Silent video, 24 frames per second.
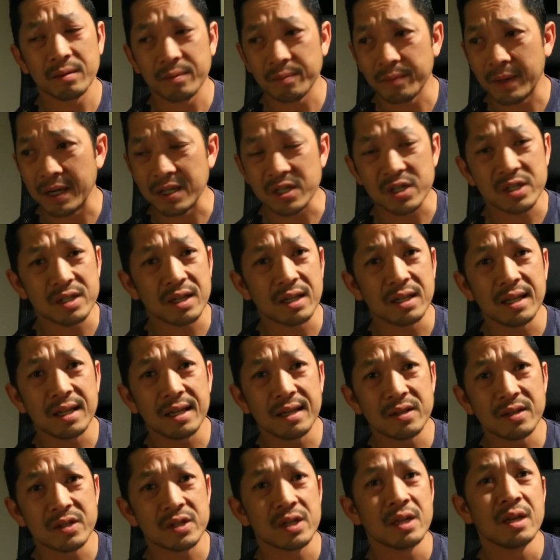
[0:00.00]
my
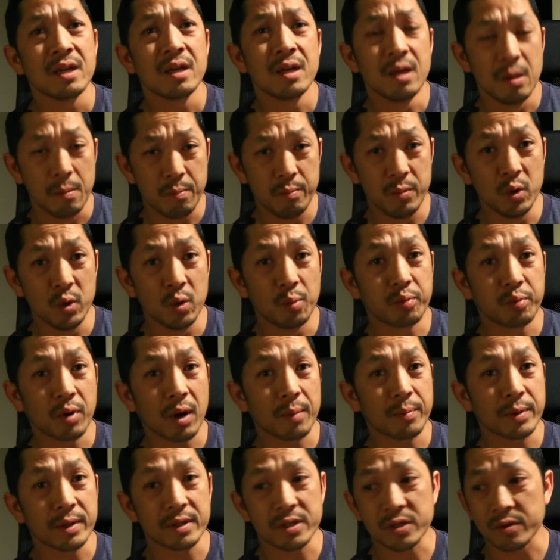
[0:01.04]
Sundays meal
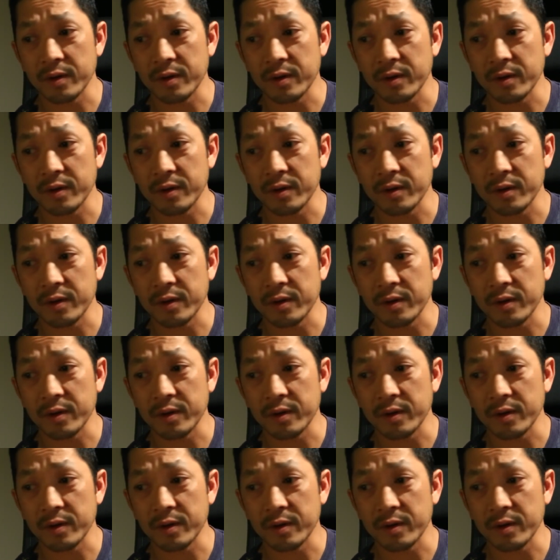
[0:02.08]
prepping,